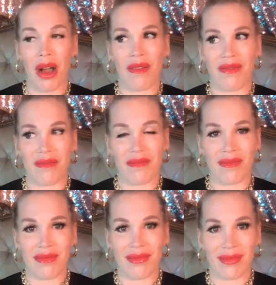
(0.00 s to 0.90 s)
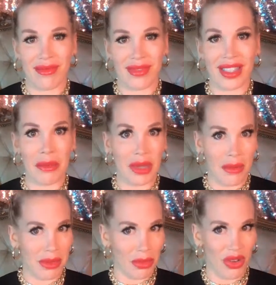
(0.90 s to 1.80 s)
Apart from
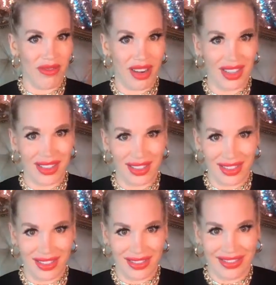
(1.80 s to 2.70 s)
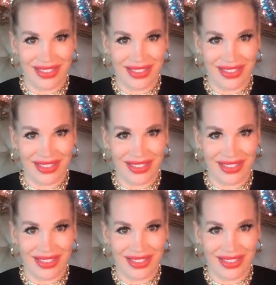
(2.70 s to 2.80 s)
sometimes boyfriends.